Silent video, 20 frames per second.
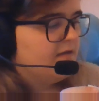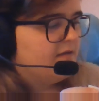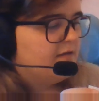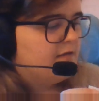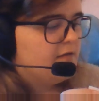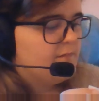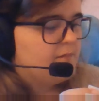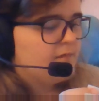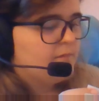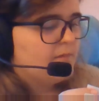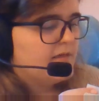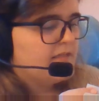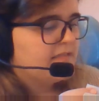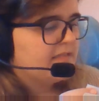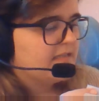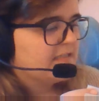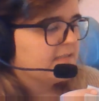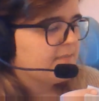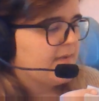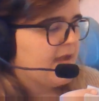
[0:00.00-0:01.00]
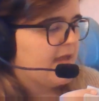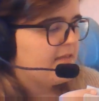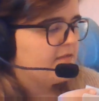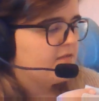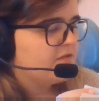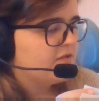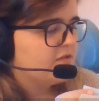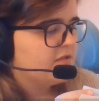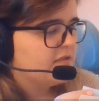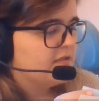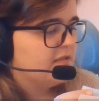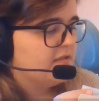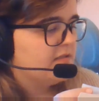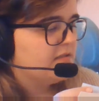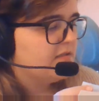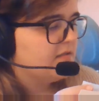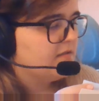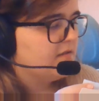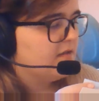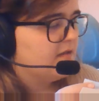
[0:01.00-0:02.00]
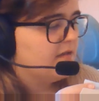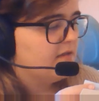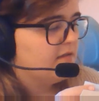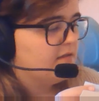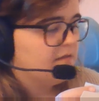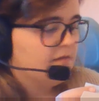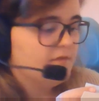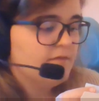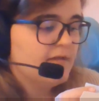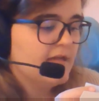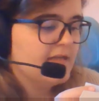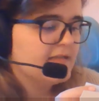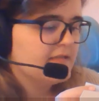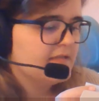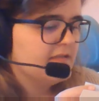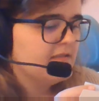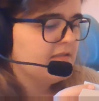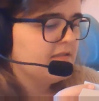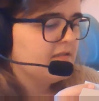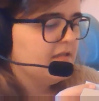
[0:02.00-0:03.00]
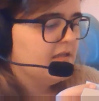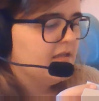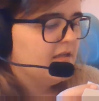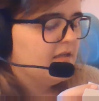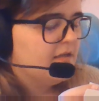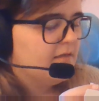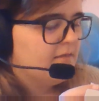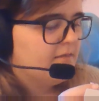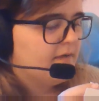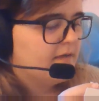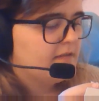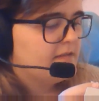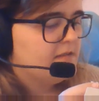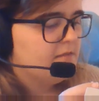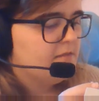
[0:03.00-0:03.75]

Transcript: Human waste has pathogens in it, you guessed it, infect